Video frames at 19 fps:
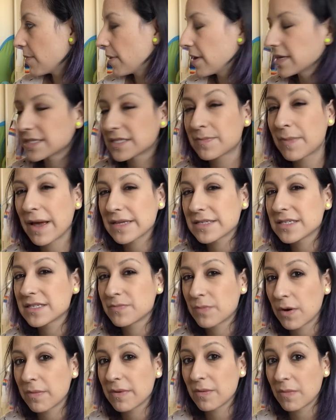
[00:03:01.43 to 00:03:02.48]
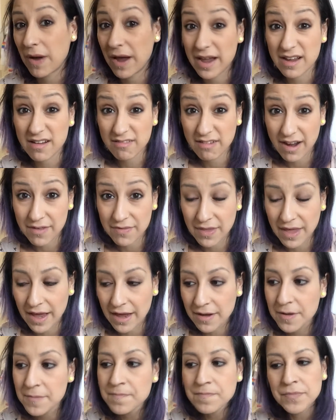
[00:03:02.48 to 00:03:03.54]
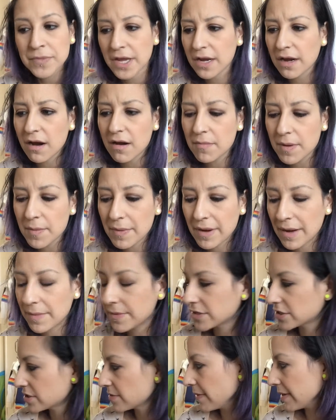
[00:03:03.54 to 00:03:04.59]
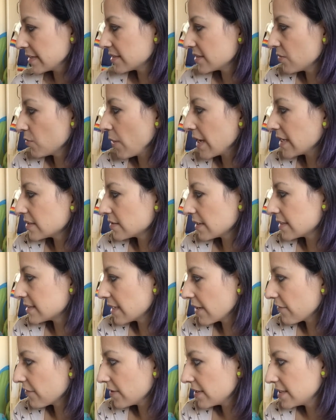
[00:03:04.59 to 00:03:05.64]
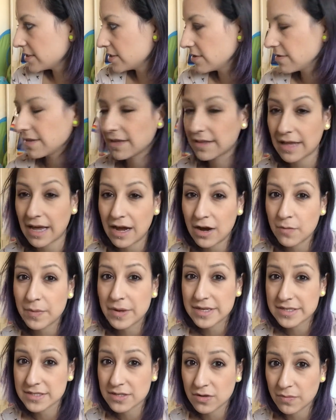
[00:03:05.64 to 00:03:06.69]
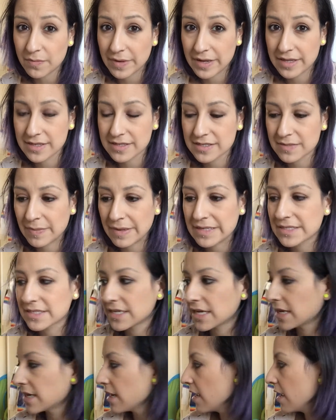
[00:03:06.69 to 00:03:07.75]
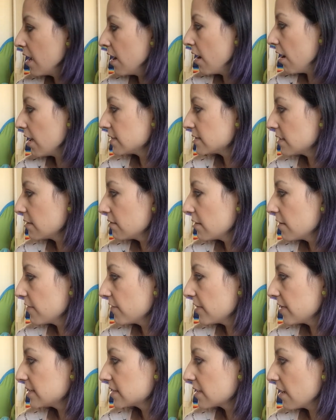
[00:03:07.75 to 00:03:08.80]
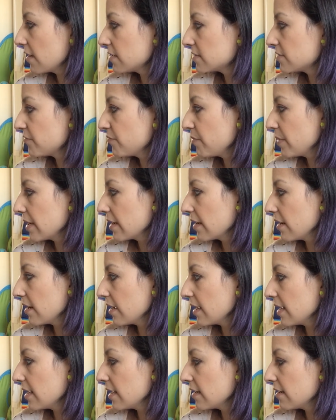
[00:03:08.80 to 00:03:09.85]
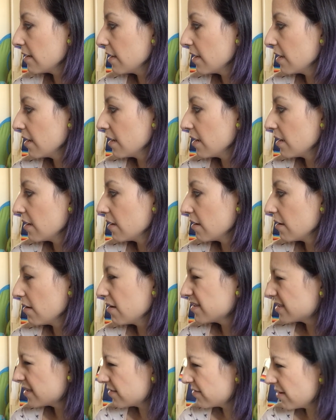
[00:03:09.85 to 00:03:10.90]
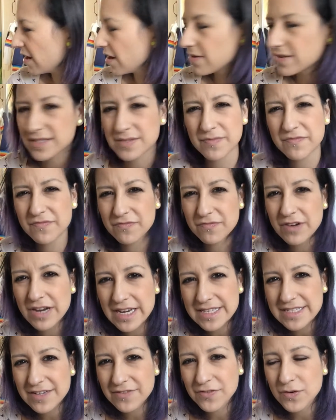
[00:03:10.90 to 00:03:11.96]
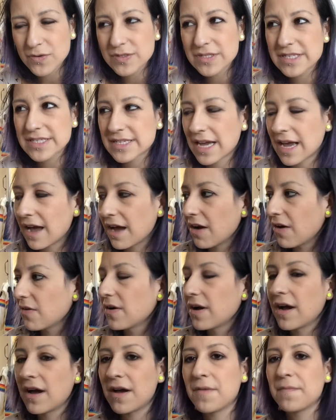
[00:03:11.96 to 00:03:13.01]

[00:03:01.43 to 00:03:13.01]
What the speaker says: But I expect he's probably weighing around that. I can't remember how much Sebastian weighs. I definitely do think that Albert is a lot bigger than Sebastian. I don't know if he's kind of bigger in... I don't know. It's really difficult to tell.